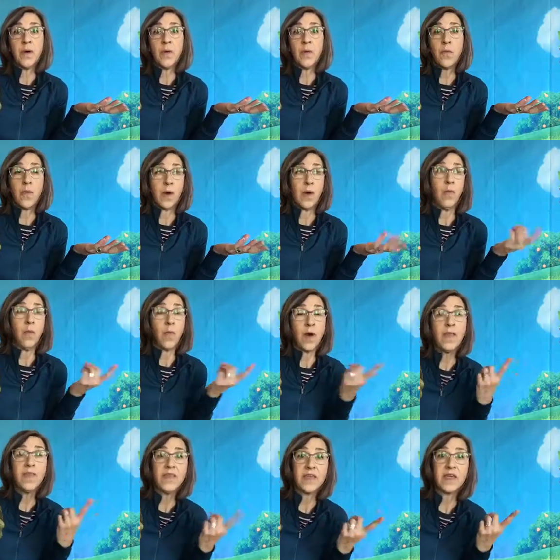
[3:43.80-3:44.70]
Well,
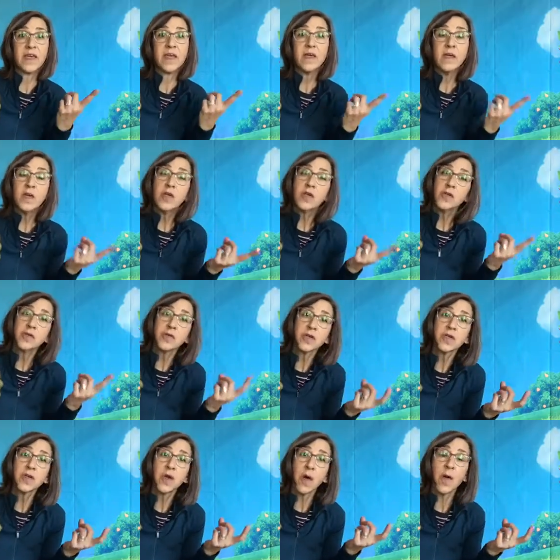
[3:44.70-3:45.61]
one thing, you
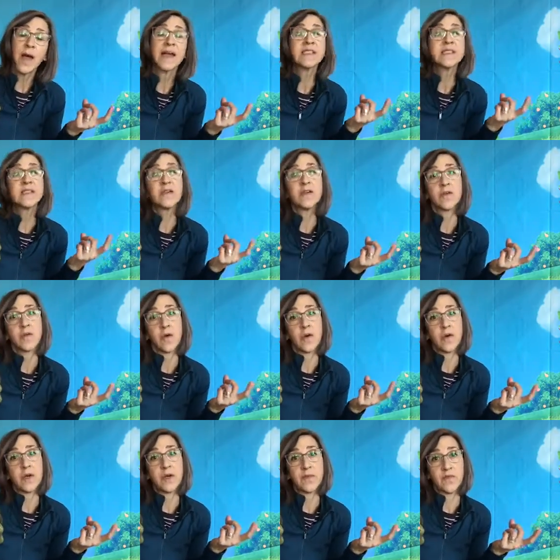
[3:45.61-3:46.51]
could go ask a
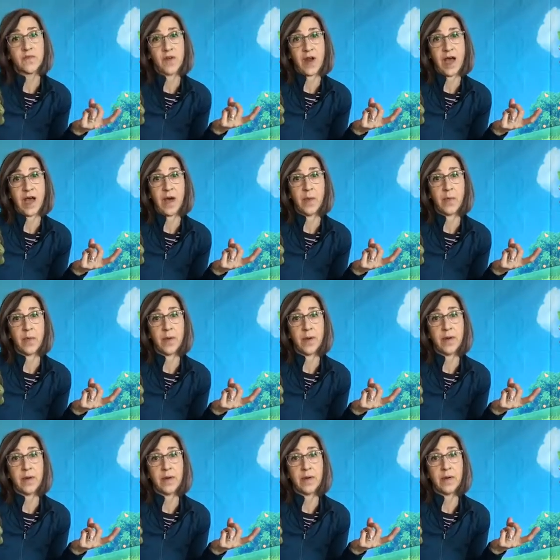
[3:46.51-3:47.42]
grown-up for help.
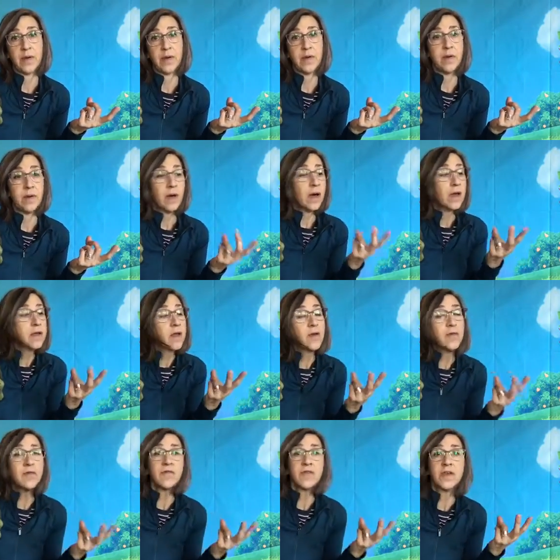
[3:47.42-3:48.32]

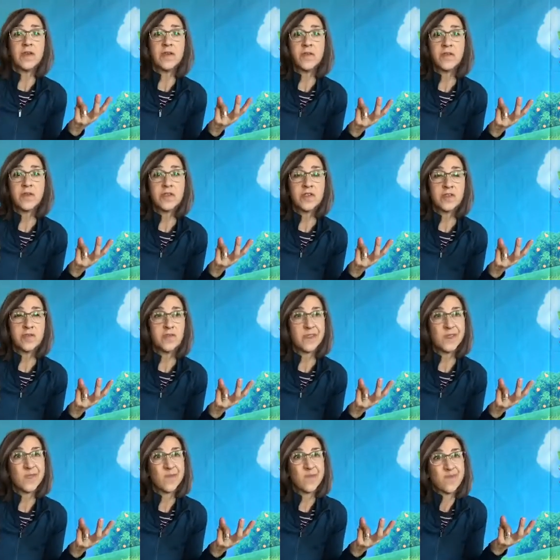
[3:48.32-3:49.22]
Another thing you could do
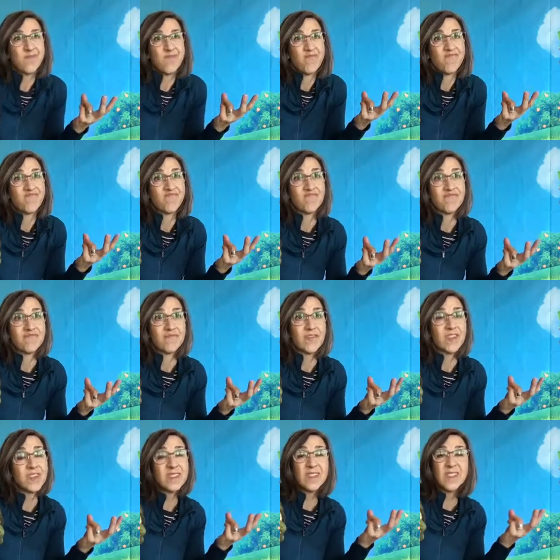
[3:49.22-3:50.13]
is
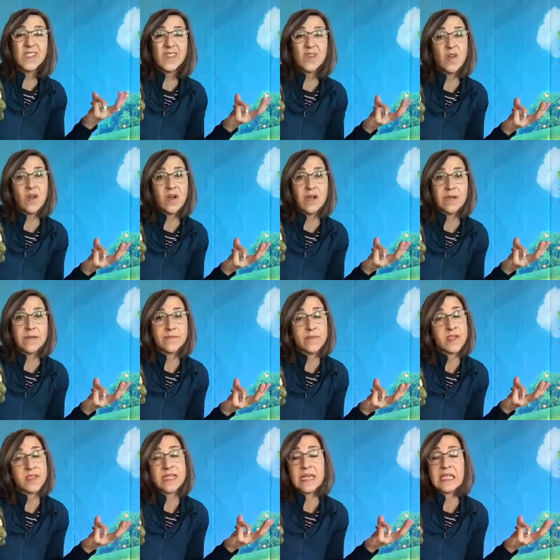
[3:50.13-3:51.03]
just ignore it,
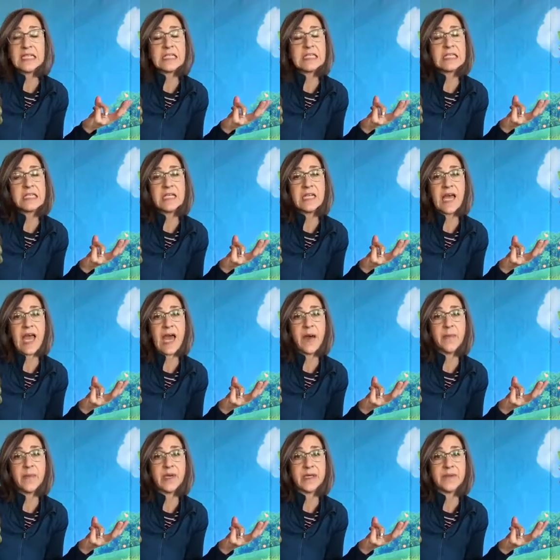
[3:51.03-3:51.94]
pretend it didn't
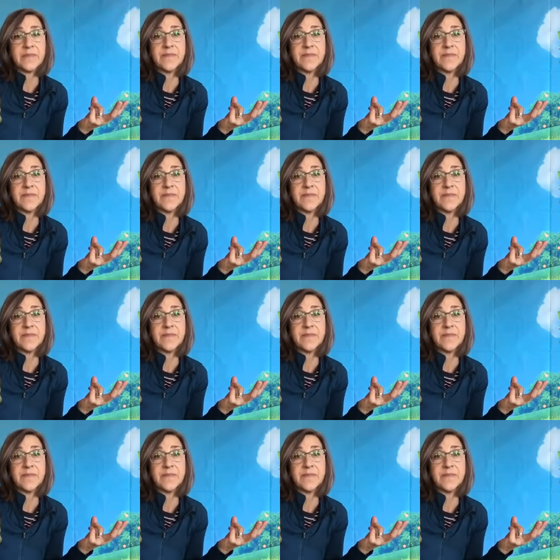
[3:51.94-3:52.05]
happen.